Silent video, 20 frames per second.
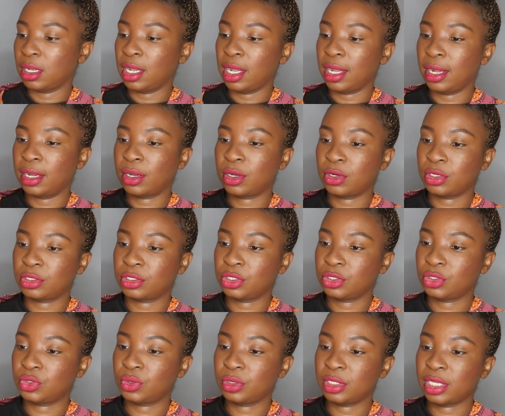uh,
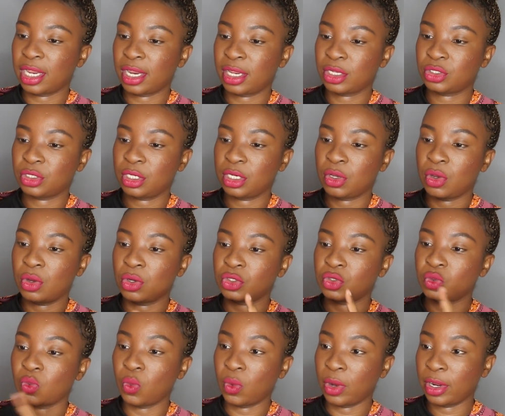cotton twill. I actually
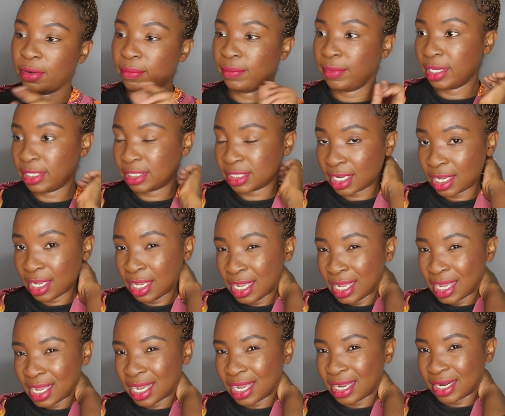got one meter.
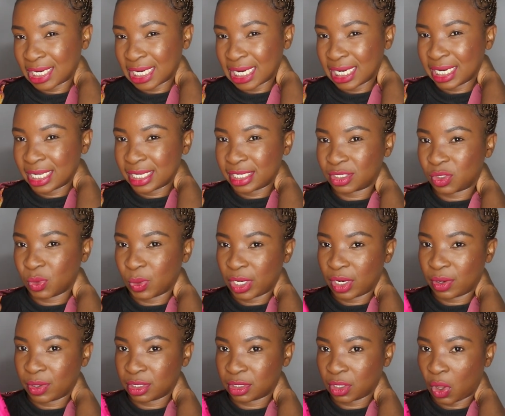I realized when
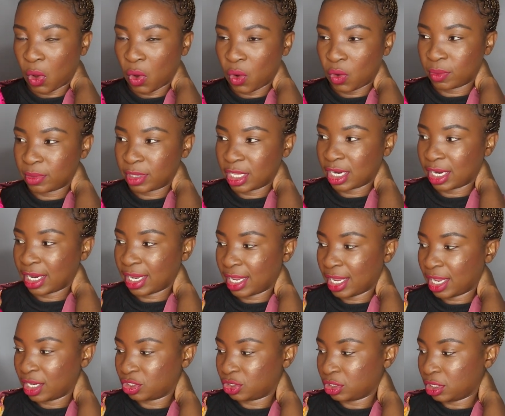I was home that
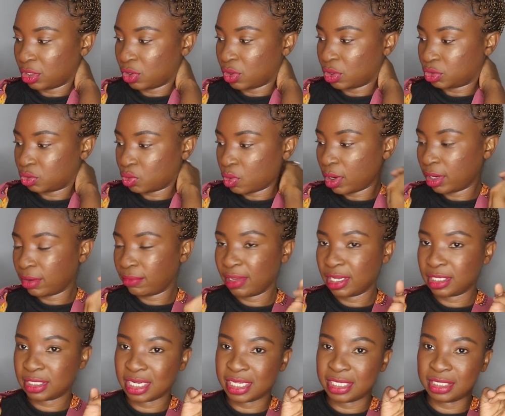I actually got one
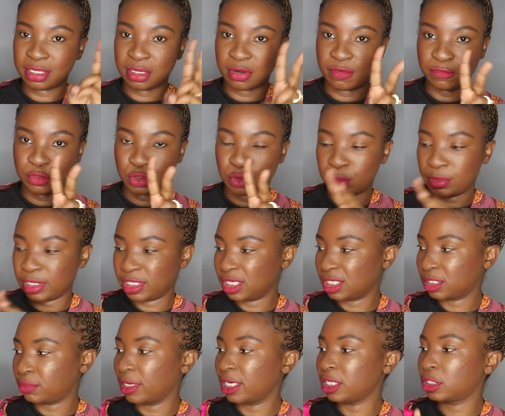meter instead of two
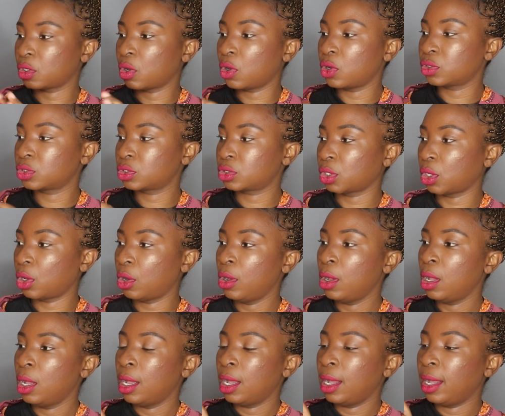meters, but it's also
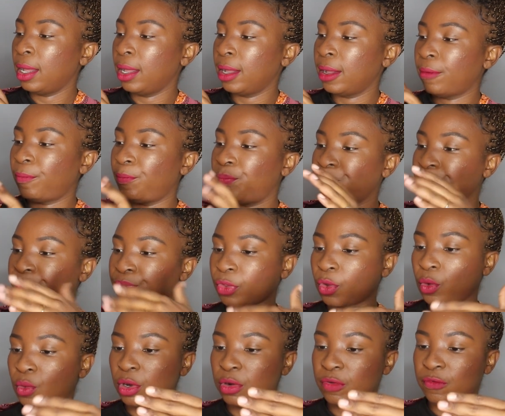um,
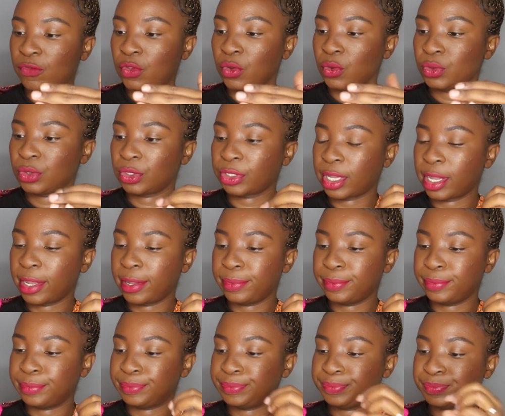one of those
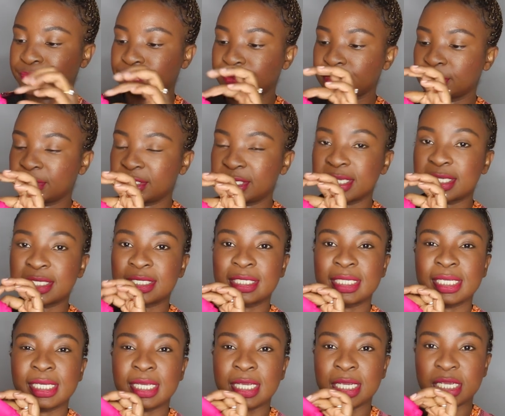um,
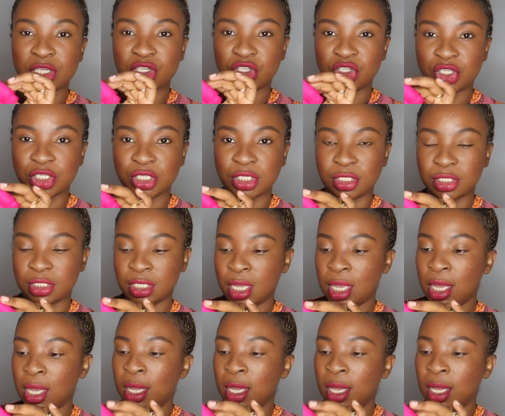sixty inches